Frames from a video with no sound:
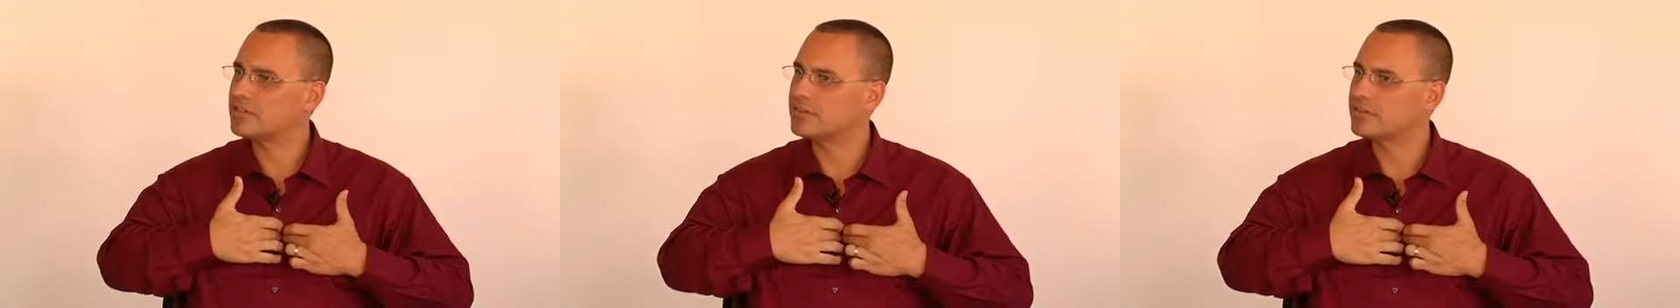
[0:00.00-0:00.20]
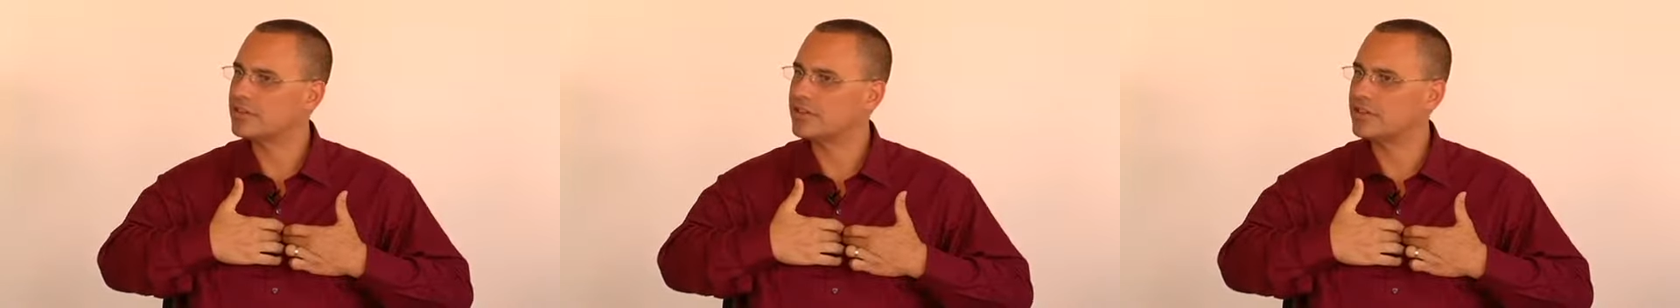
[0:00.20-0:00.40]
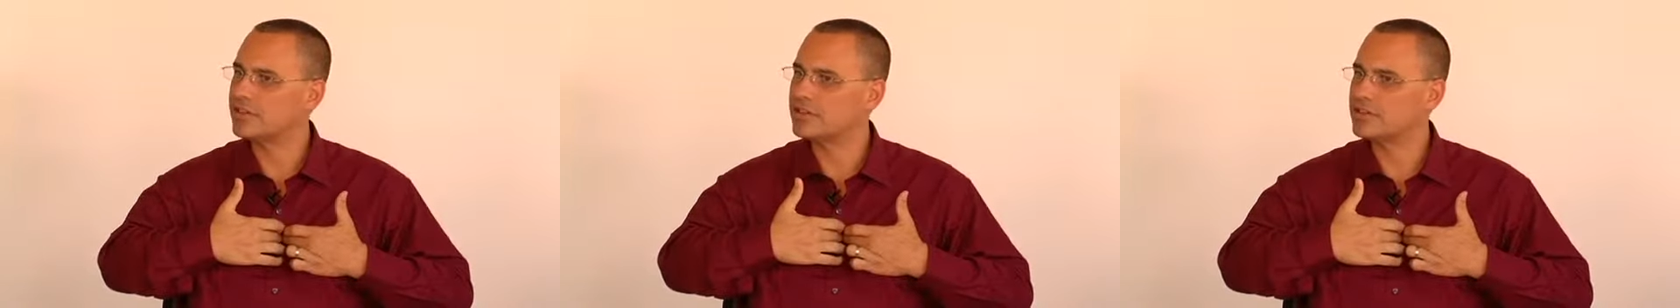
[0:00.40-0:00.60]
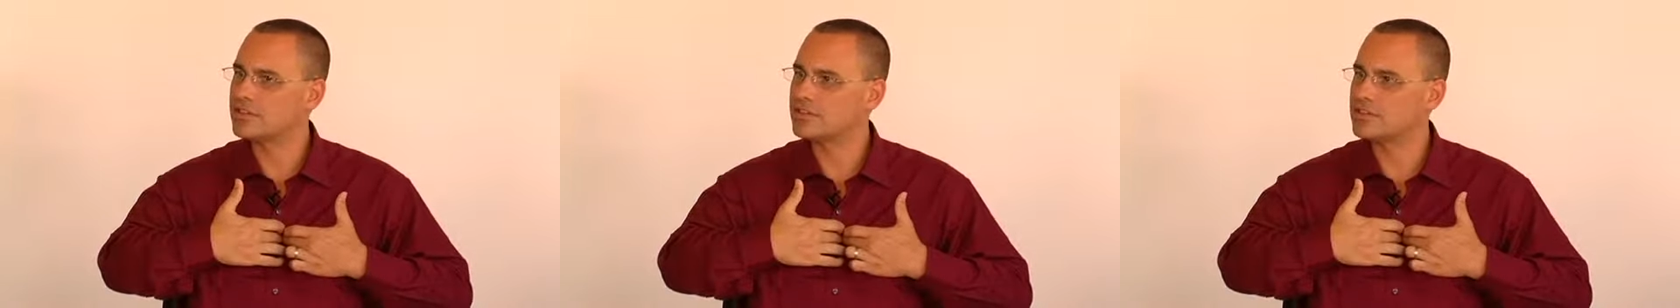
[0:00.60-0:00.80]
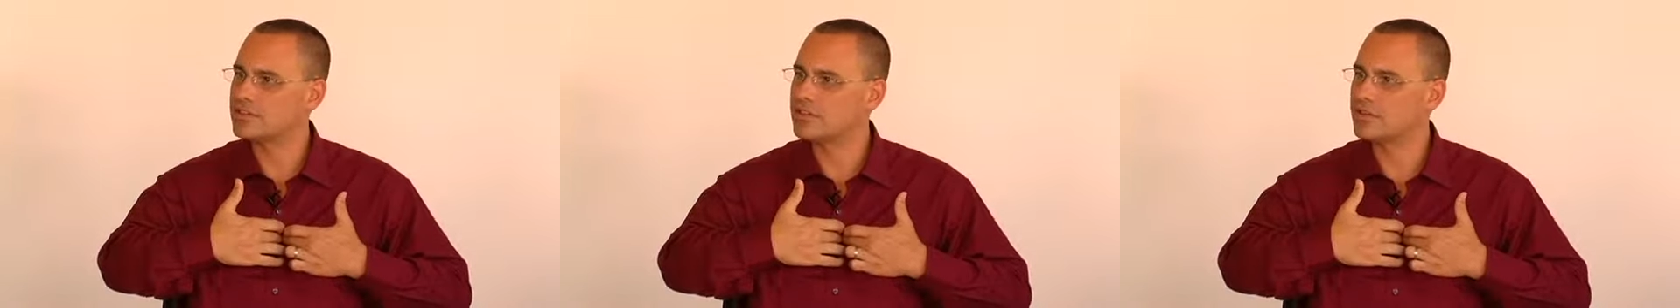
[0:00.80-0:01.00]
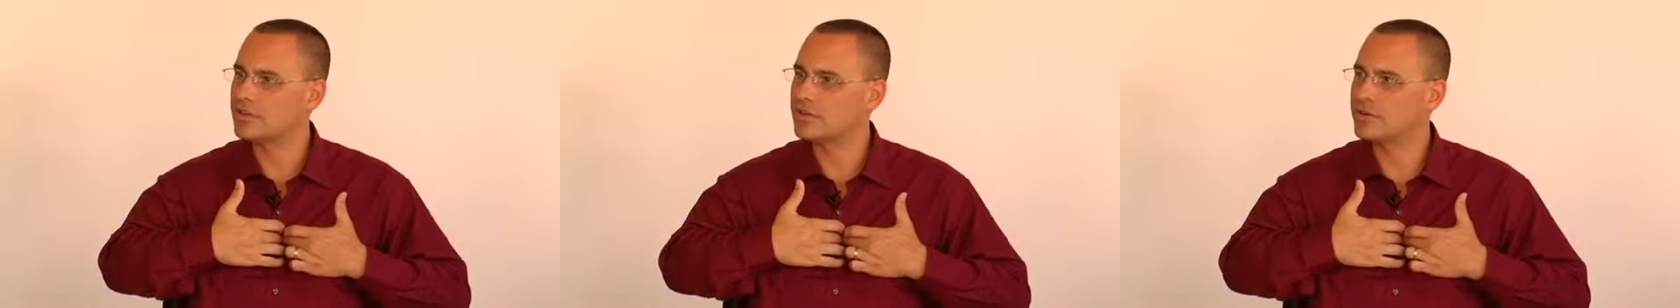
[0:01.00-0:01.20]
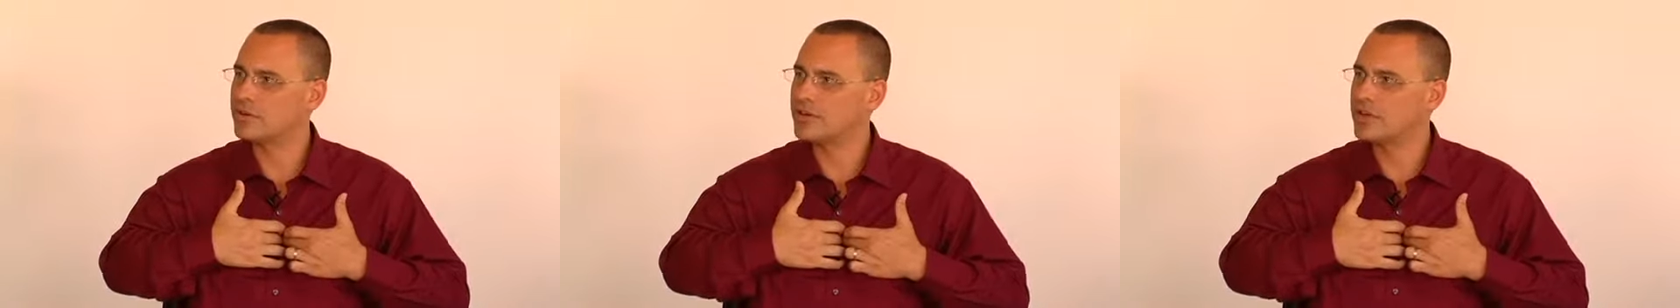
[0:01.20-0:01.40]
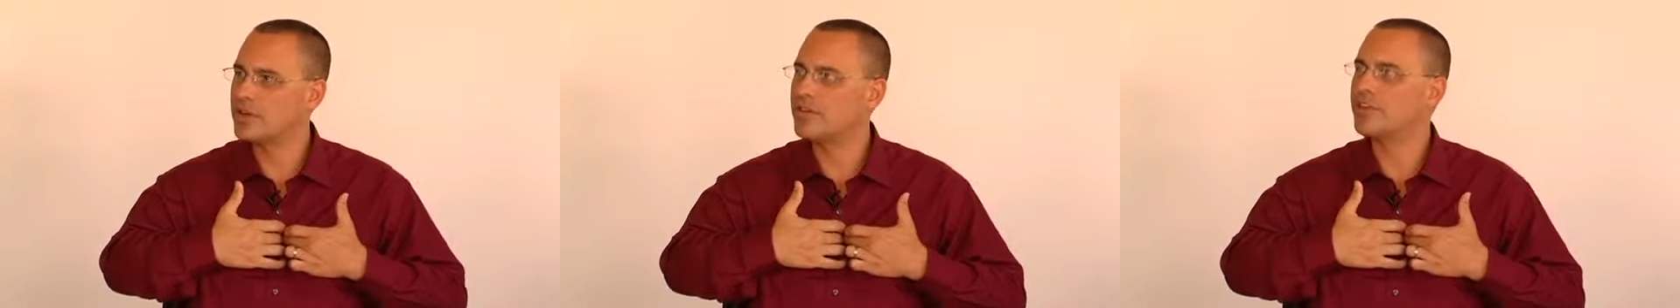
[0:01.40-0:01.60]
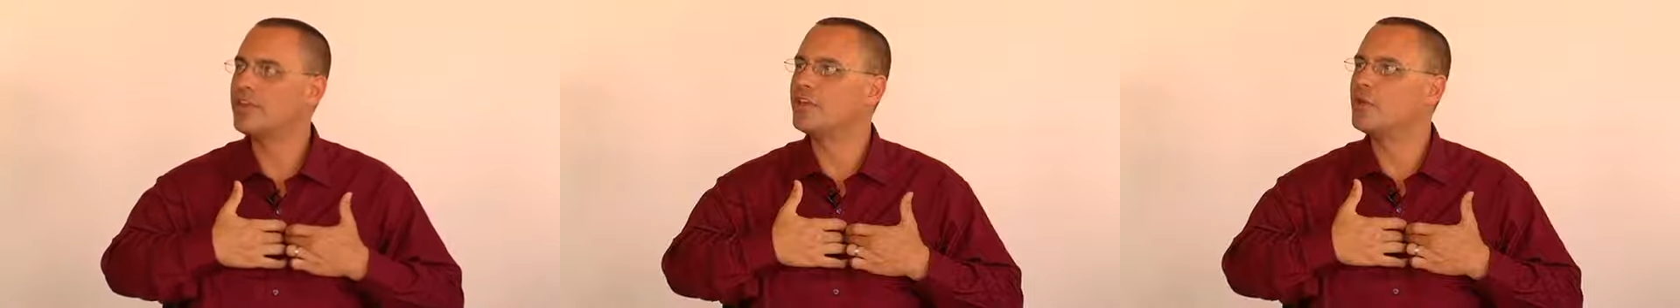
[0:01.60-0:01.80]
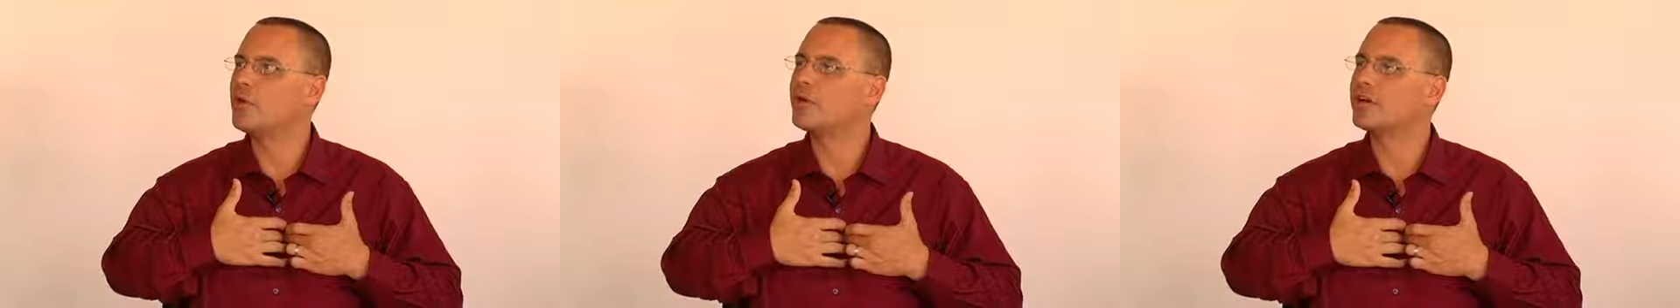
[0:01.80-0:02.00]
Okay, so in
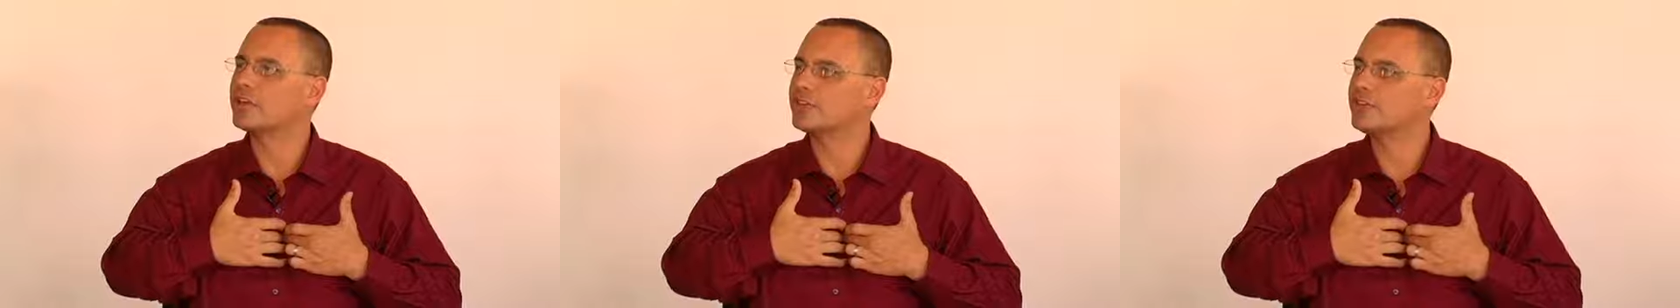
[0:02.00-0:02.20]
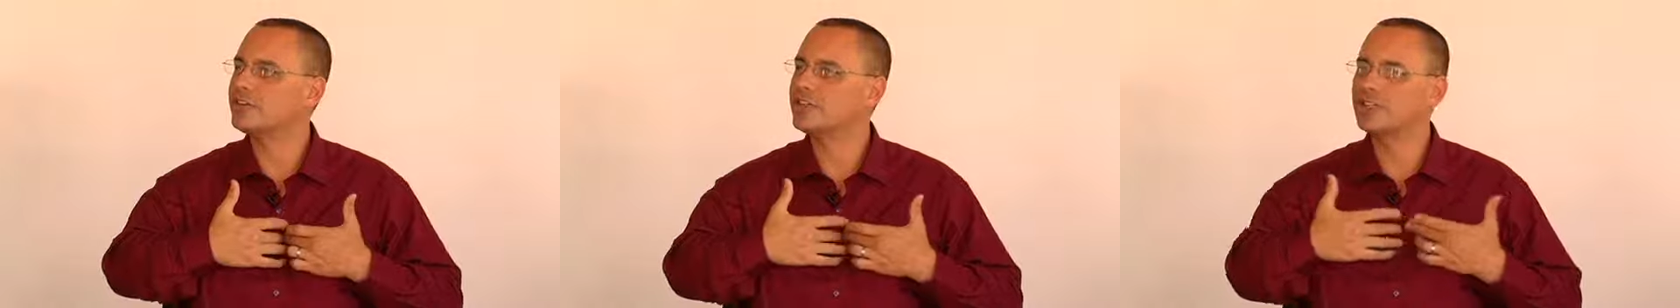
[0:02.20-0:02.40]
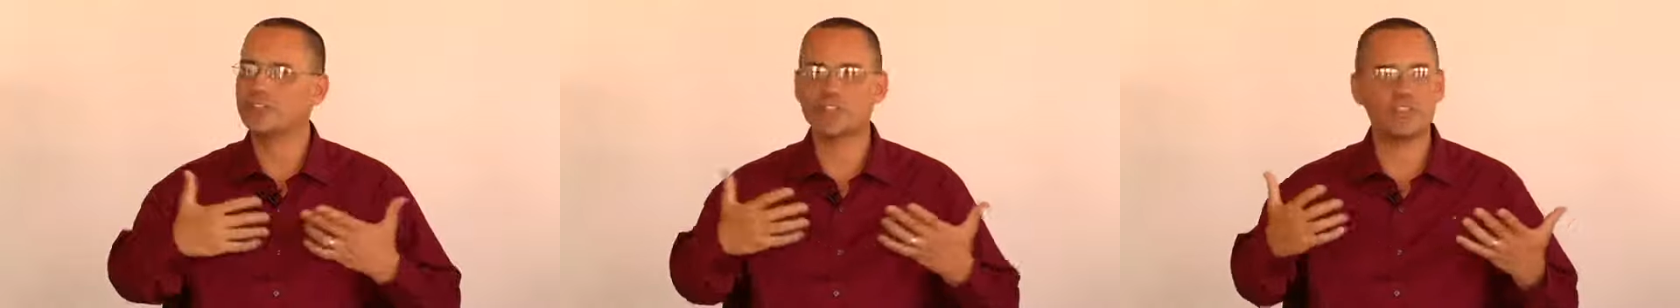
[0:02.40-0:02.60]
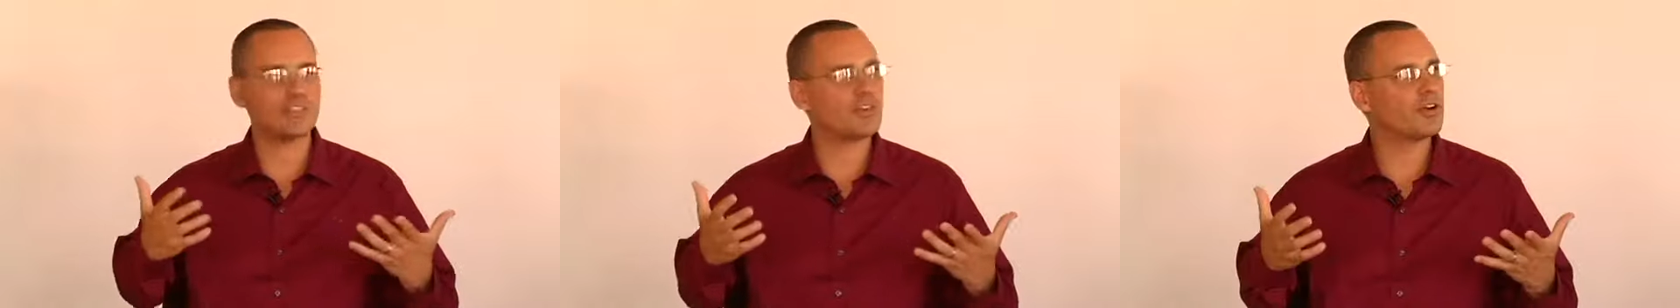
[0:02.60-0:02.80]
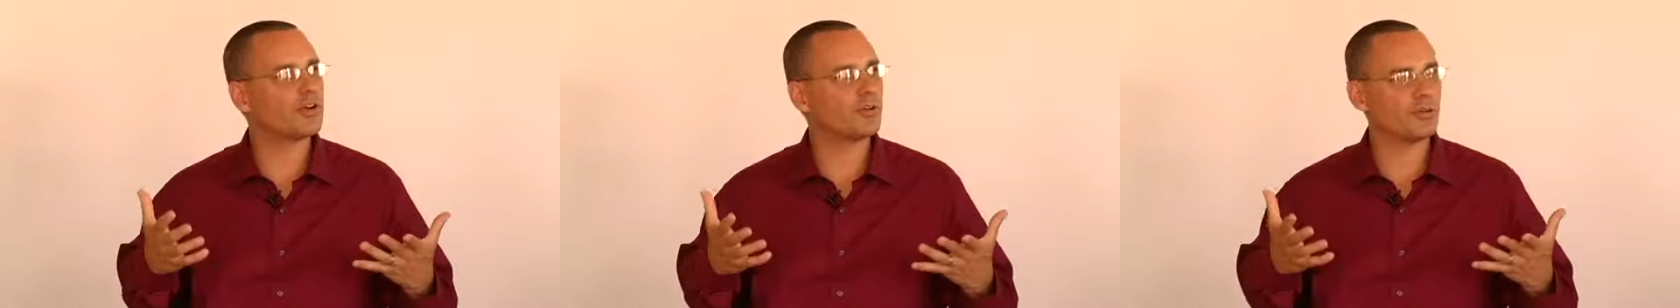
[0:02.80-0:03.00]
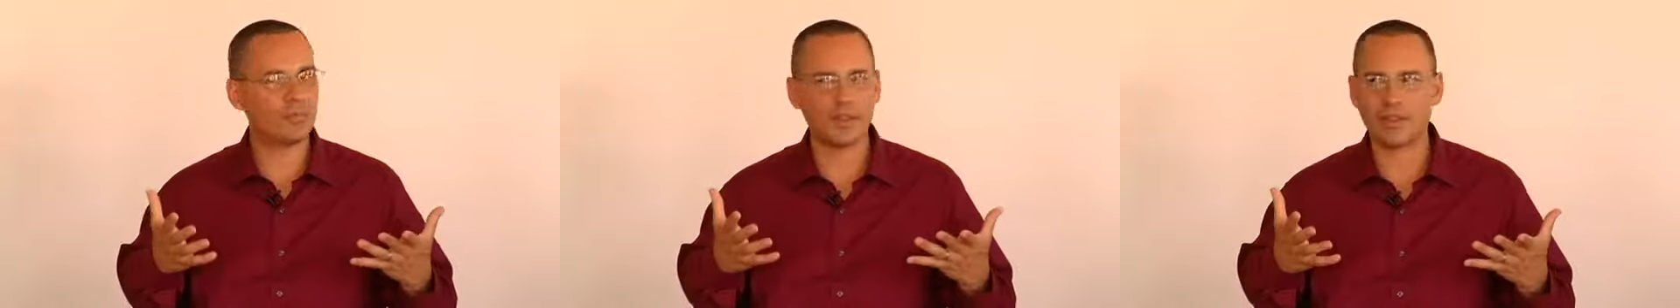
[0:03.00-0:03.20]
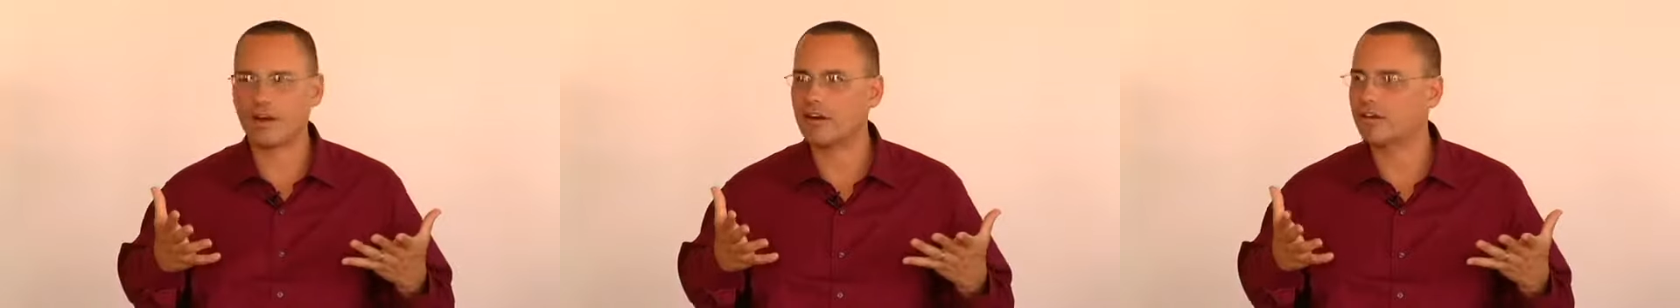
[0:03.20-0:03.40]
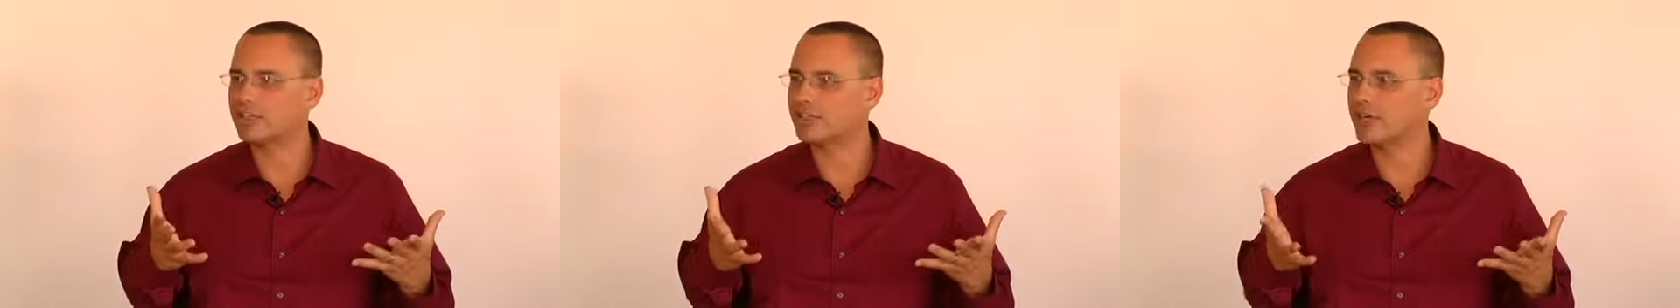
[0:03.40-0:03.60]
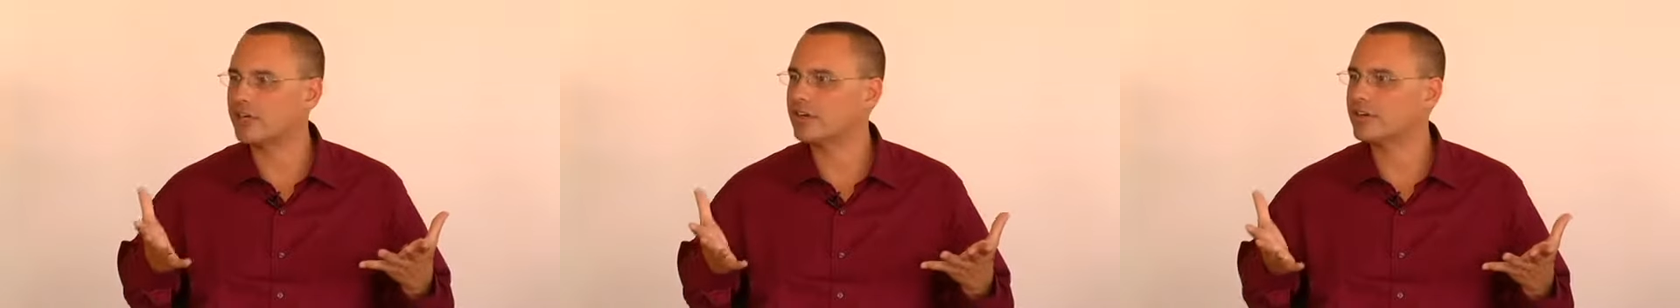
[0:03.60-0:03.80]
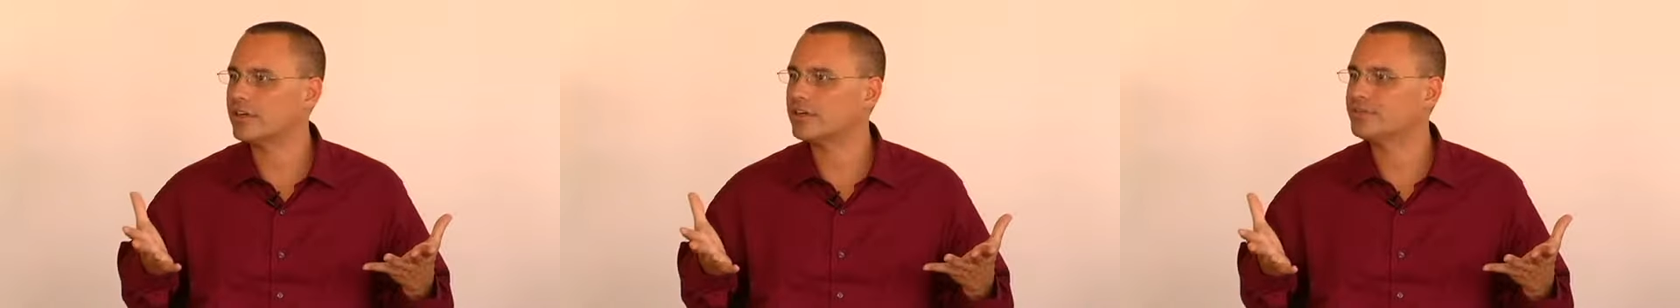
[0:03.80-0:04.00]
the yogic traditions, it would be the heart
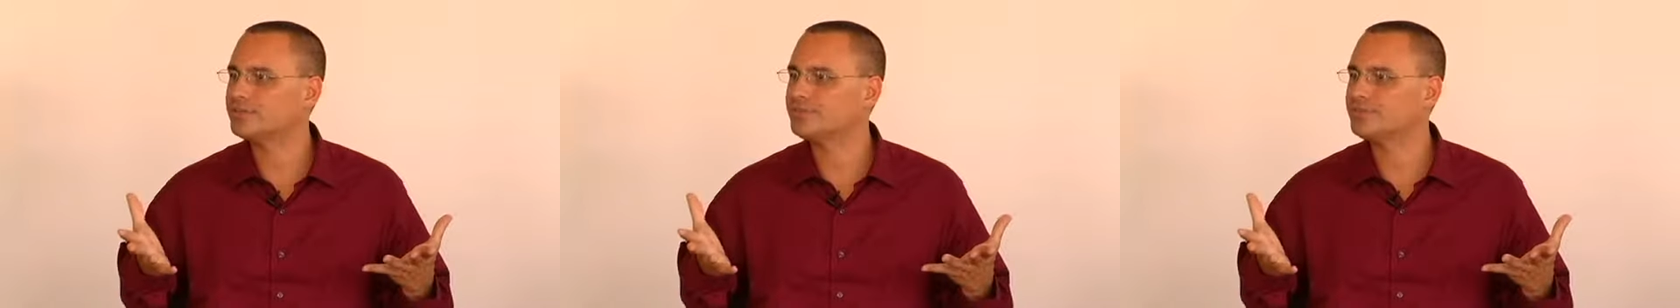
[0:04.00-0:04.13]
chakra.